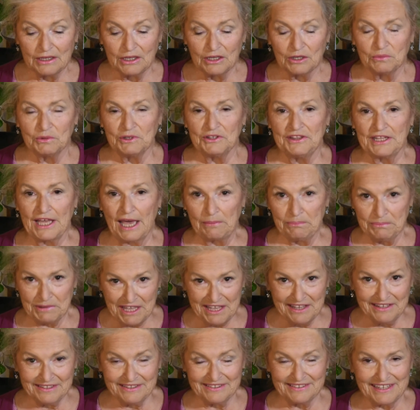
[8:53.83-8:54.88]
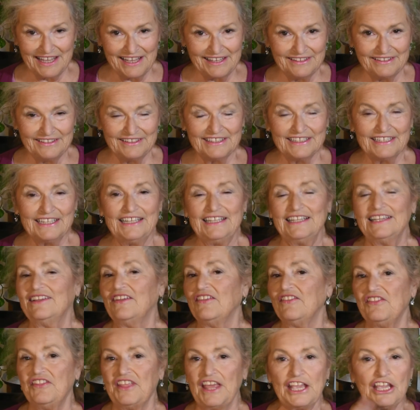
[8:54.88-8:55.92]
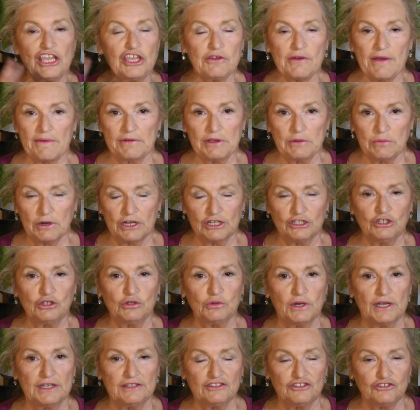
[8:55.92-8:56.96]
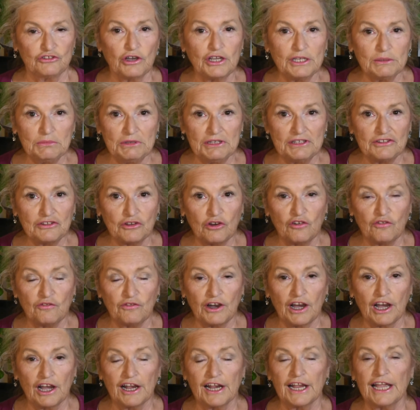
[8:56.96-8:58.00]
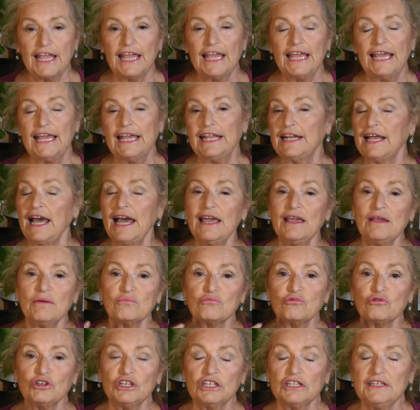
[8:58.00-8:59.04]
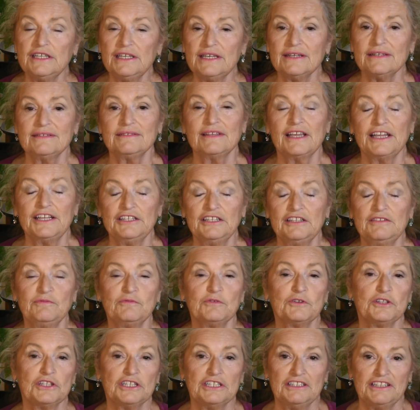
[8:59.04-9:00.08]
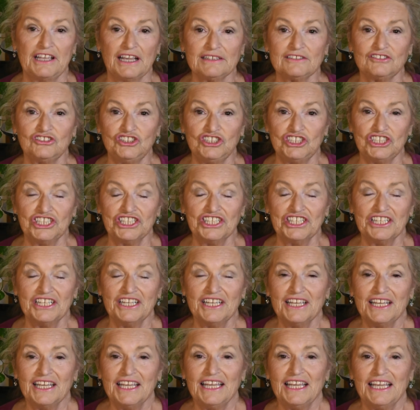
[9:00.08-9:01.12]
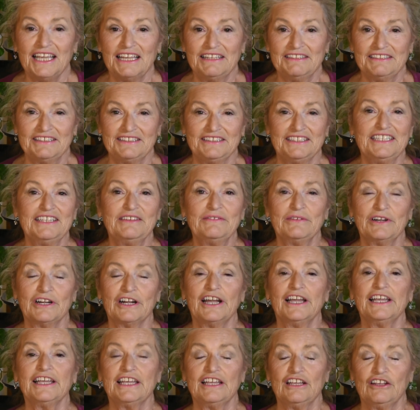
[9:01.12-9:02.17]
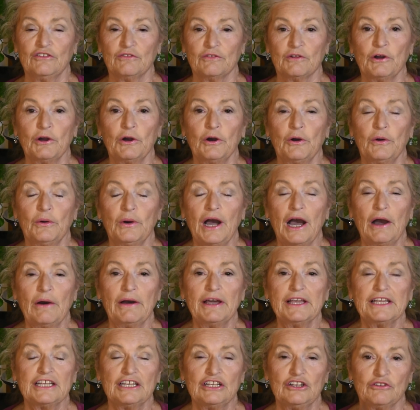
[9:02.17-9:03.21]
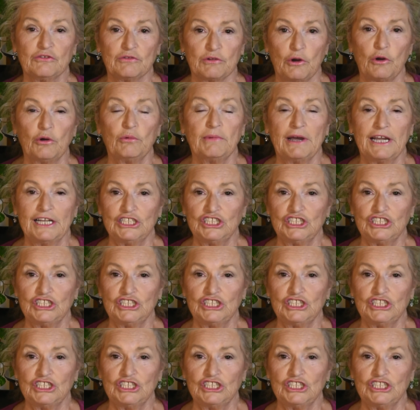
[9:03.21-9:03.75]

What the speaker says: with that being said, thank you everyone who has joined me so far. And I am really excited for the next year and to see where I can grow, how I can grow my